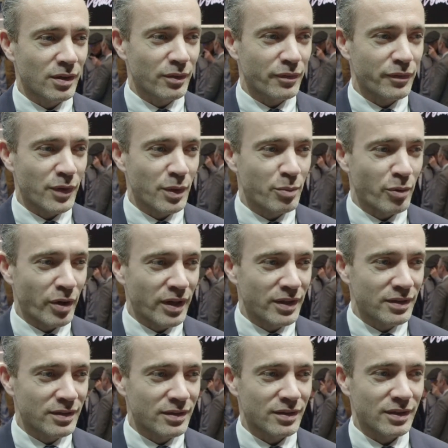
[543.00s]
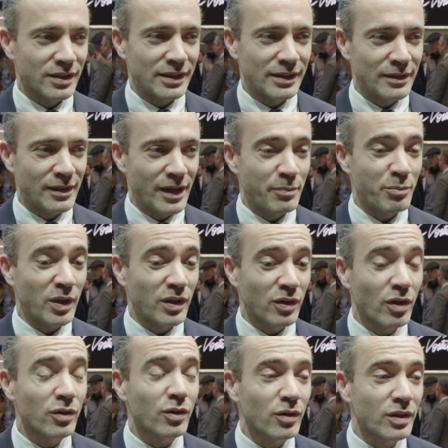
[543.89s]
of the brand, uh,
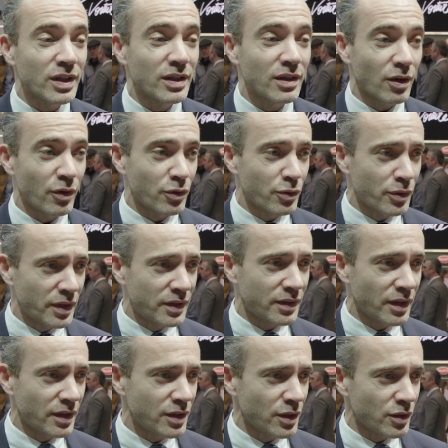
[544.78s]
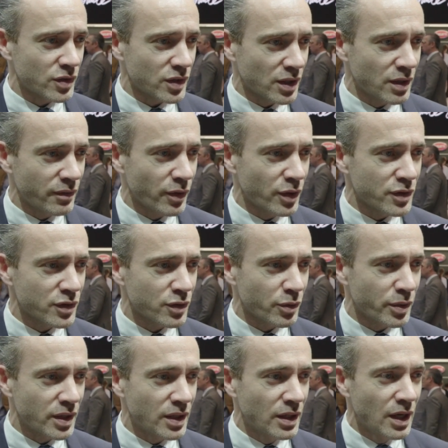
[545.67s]
but not only 110 years
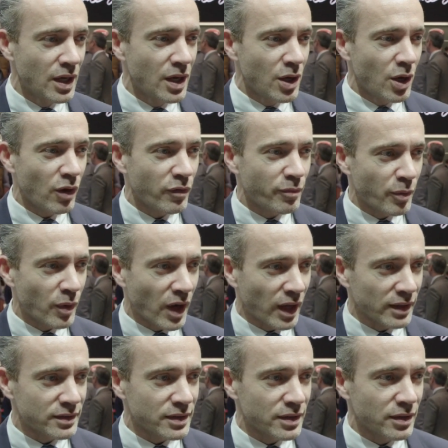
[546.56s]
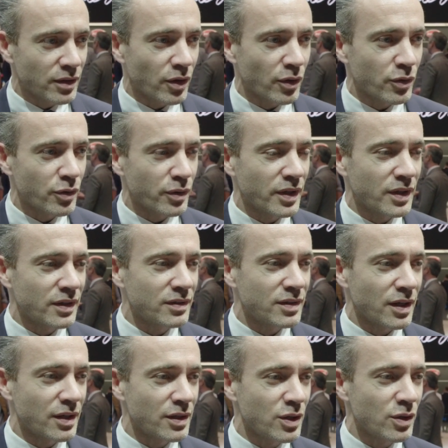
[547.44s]
anniversary of Bugatti,
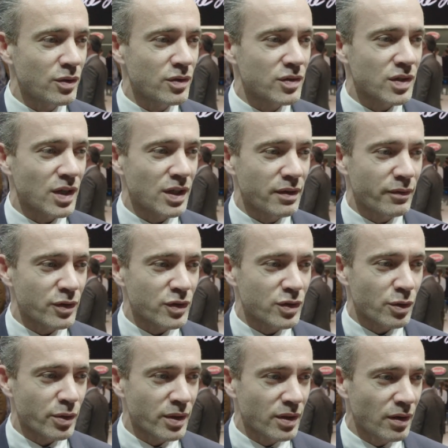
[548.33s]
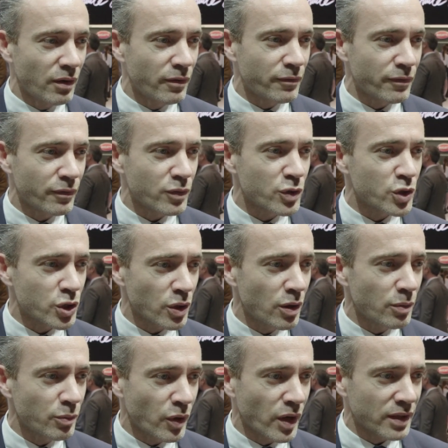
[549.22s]
110 years anniversary of
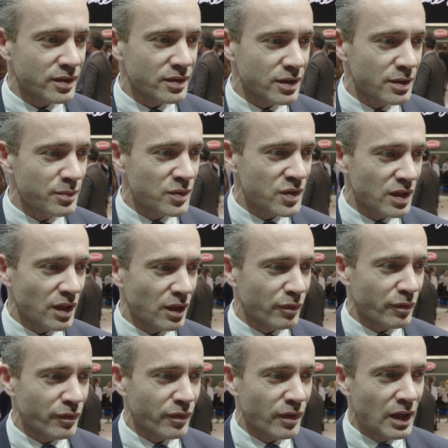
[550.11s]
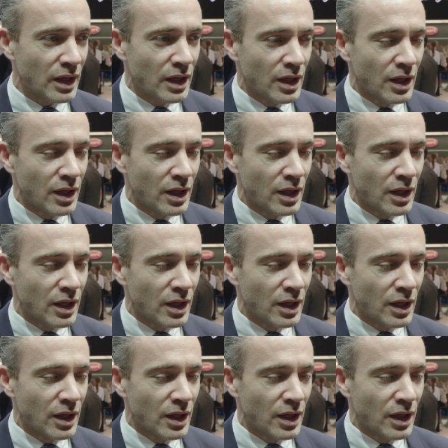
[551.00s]
Jean Bugatti himself.